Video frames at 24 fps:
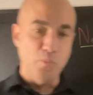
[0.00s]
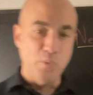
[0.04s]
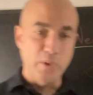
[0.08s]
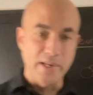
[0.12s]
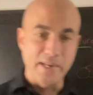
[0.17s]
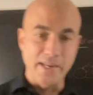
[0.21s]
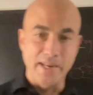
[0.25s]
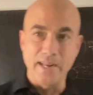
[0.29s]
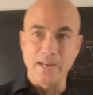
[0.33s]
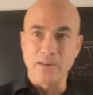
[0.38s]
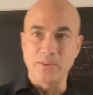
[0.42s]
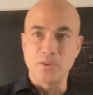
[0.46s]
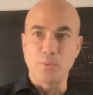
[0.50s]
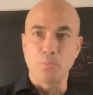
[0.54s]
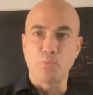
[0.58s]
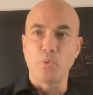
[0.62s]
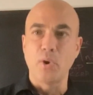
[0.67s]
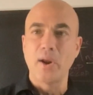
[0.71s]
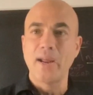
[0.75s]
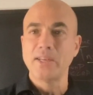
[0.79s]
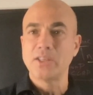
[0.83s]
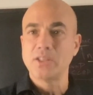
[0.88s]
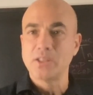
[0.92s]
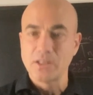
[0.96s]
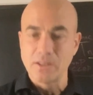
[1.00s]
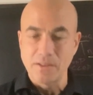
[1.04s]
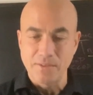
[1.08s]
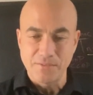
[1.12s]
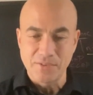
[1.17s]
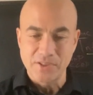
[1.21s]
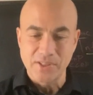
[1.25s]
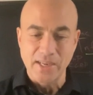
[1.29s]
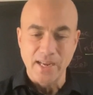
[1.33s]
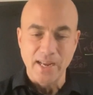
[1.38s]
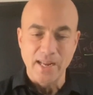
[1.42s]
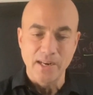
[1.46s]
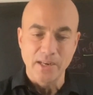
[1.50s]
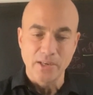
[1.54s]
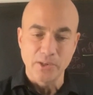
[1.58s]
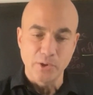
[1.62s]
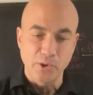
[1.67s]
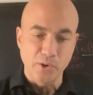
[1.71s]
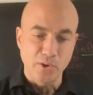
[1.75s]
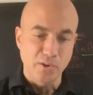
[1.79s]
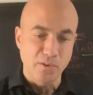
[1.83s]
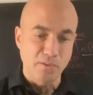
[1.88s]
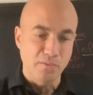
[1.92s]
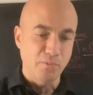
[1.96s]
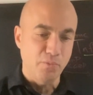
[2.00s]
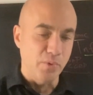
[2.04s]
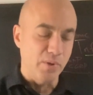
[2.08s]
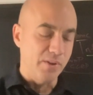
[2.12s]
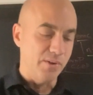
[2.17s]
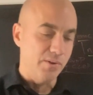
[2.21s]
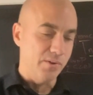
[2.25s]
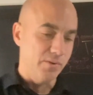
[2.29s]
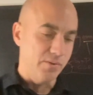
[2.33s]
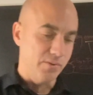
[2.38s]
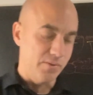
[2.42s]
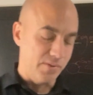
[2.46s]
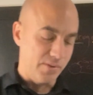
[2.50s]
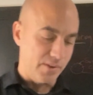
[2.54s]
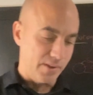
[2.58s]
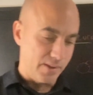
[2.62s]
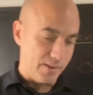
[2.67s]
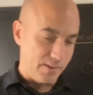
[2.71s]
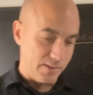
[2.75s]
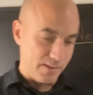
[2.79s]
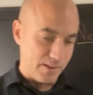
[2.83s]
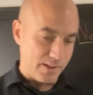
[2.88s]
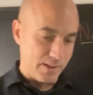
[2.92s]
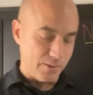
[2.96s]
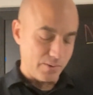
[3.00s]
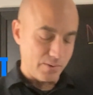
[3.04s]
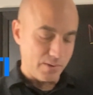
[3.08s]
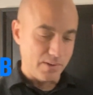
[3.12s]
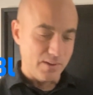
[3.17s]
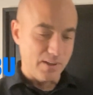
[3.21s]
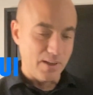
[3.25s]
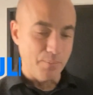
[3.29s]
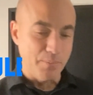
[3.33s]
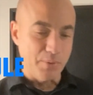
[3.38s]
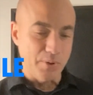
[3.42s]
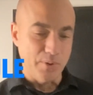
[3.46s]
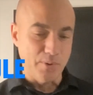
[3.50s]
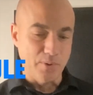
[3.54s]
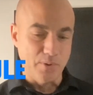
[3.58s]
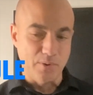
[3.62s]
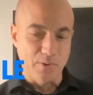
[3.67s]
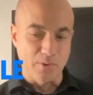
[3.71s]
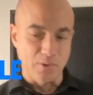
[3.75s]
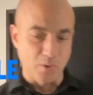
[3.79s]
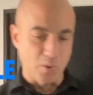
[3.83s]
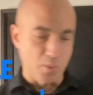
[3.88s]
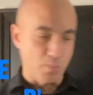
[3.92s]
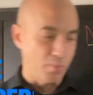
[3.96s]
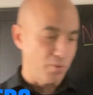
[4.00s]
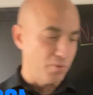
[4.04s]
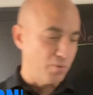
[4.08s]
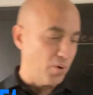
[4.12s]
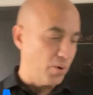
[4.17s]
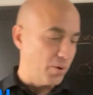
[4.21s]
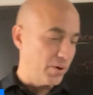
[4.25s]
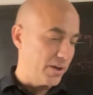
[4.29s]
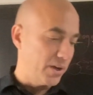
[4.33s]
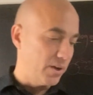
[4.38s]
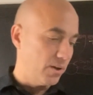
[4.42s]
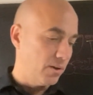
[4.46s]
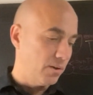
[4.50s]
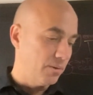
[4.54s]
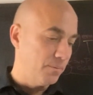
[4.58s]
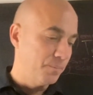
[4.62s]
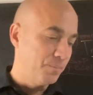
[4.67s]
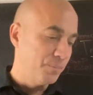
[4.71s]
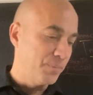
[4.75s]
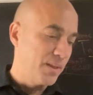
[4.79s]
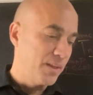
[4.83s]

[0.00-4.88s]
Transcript: We can get on the branches of the sciatic nerve, whether it's the tibial or the peroneal,